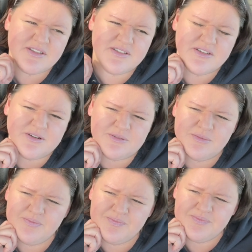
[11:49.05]
So
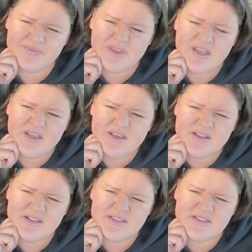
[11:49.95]

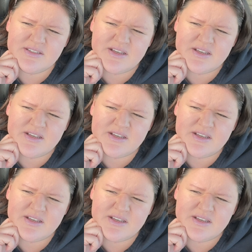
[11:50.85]
this is